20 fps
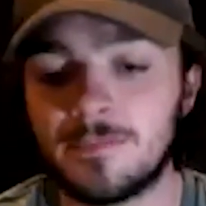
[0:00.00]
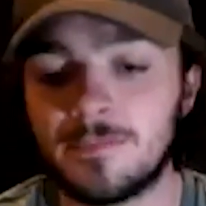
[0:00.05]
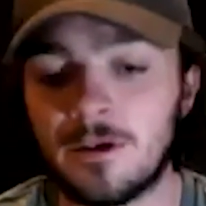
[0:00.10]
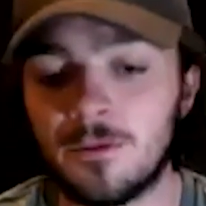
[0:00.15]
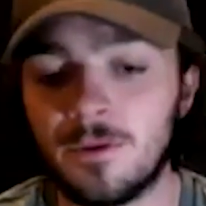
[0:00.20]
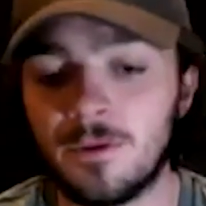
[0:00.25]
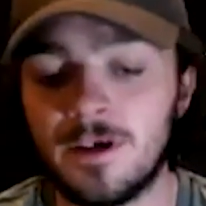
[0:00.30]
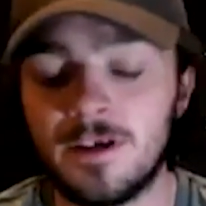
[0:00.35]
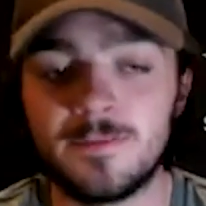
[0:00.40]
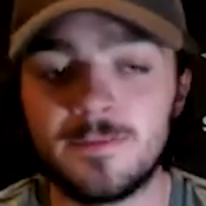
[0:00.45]
My
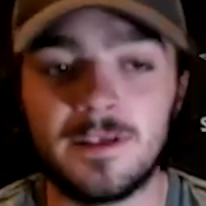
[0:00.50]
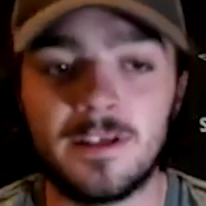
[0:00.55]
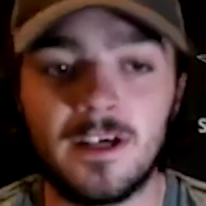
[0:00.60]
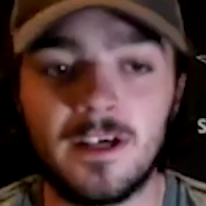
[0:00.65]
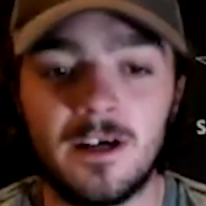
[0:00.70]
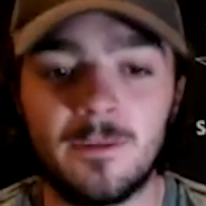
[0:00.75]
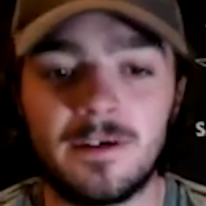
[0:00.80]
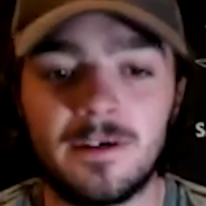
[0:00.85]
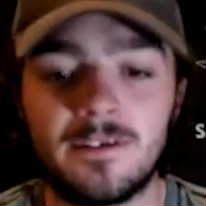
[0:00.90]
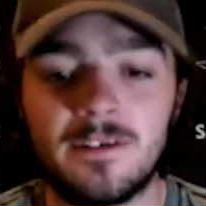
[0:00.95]
weight's been
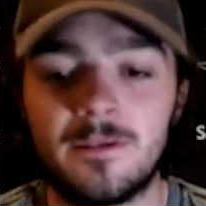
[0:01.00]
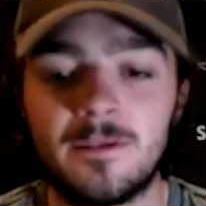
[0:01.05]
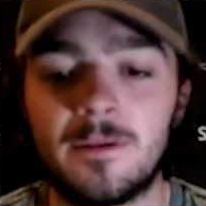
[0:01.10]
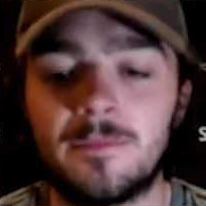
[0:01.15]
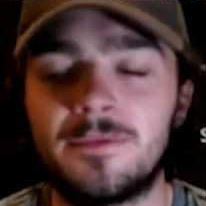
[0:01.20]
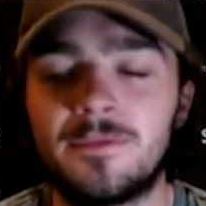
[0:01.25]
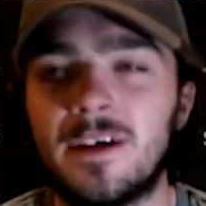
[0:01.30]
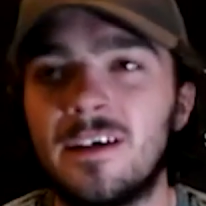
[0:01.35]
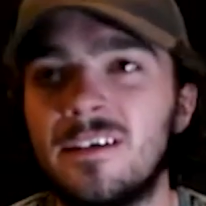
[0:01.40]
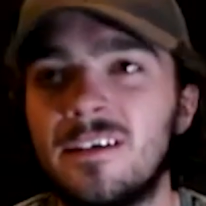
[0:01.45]
up. I think I'm
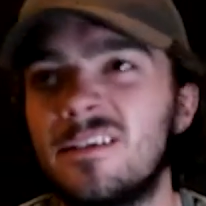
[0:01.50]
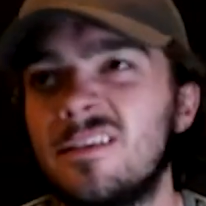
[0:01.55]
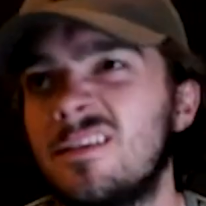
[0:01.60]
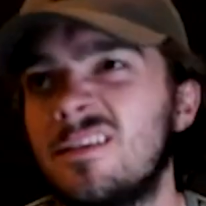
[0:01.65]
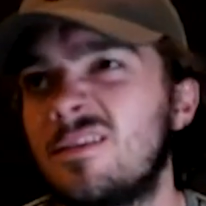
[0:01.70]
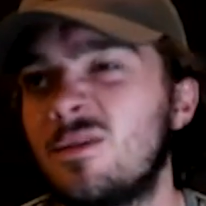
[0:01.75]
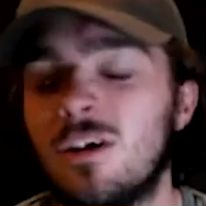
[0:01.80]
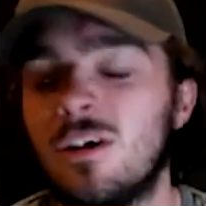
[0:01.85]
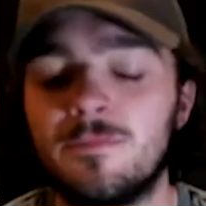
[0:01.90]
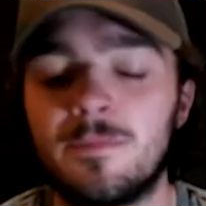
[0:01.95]
up 10,
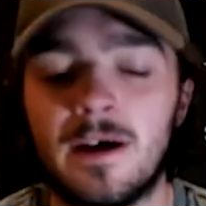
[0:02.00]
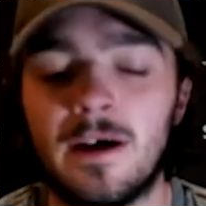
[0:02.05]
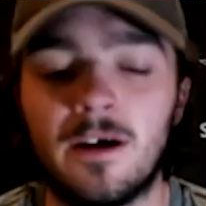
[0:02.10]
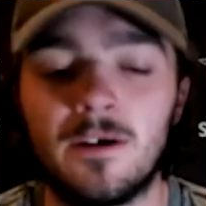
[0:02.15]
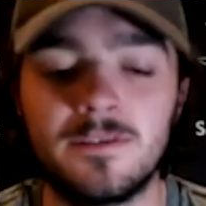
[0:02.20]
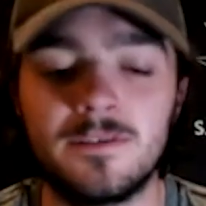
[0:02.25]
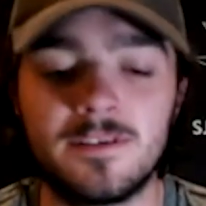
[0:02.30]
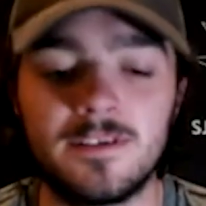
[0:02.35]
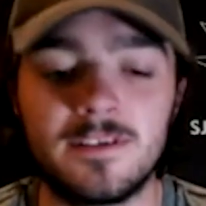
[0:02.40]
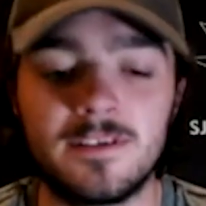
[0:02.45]
12
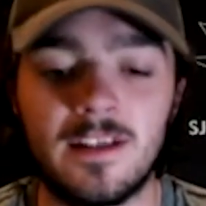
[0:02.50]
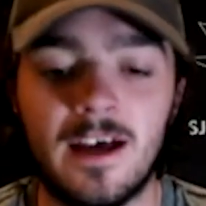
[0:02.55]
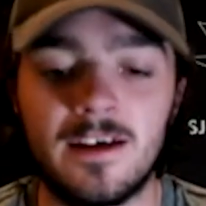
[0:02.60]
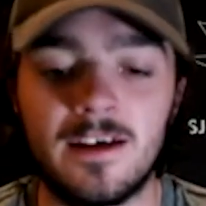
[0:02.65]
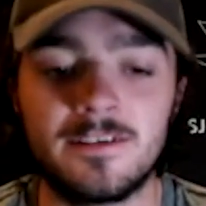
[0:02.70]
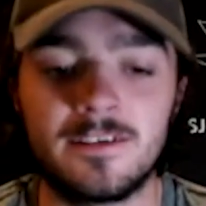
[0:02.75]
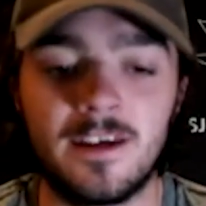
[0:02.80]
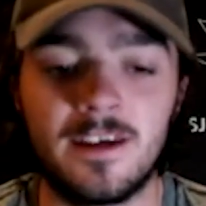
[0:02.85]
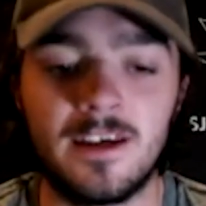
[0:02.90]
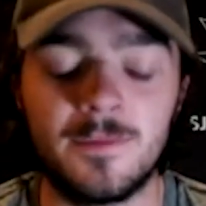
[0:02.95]
pounds since
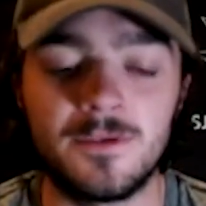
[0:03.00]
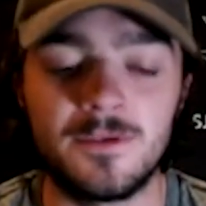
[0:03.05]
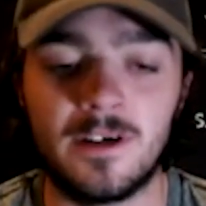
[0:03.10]
last camp.